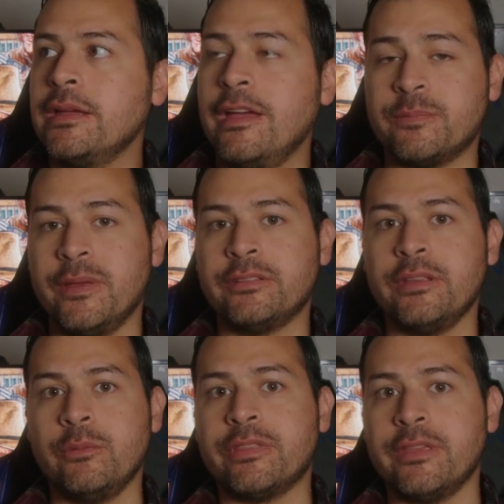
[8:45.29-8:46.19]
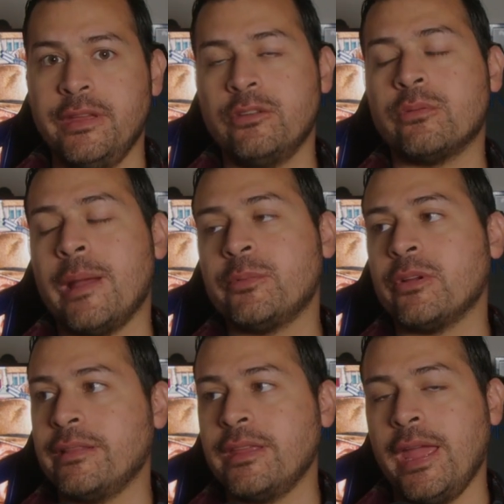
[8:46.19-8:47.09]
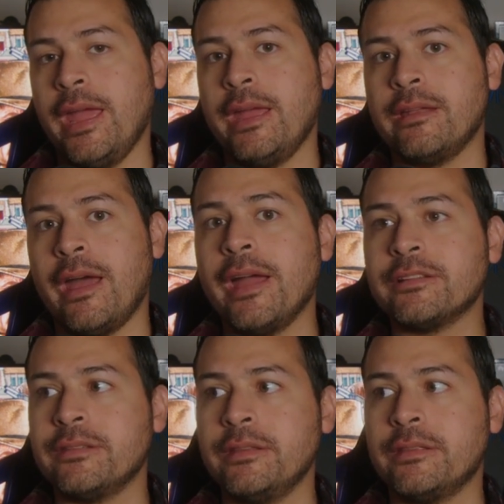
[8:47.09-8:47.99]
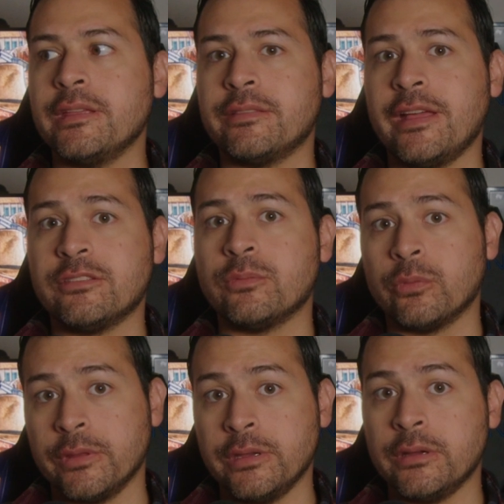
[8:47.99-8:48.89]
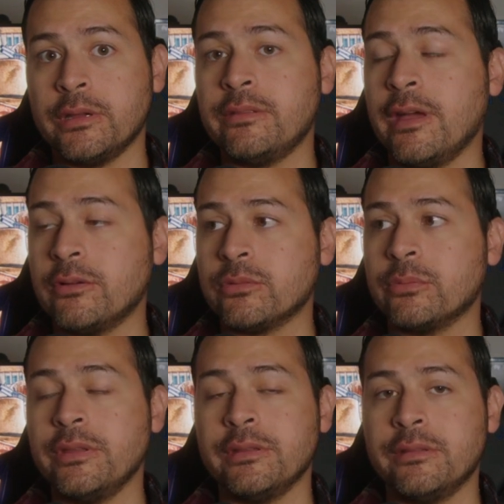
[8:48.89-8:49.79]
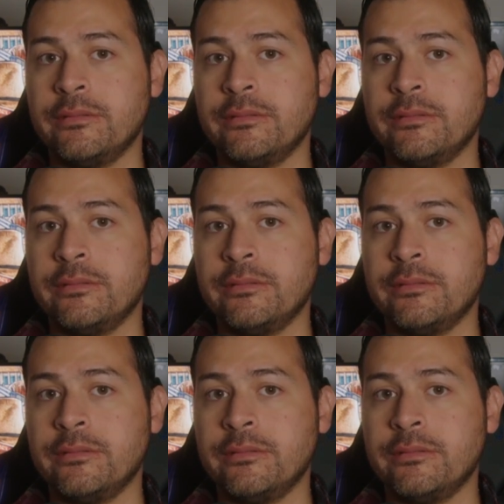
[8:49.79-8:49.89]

especially with the Indoraptor at the end, I actually think that's really good. That was really